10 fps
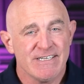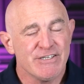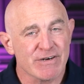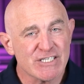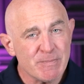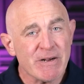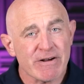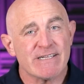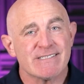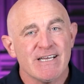Your
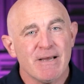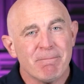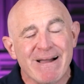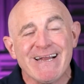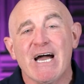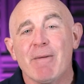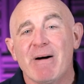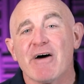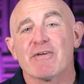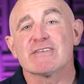experience might help
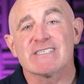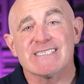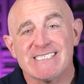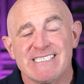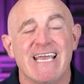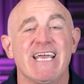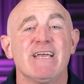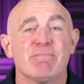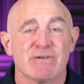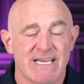others
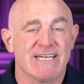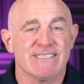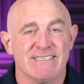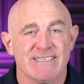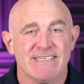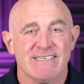stay protected.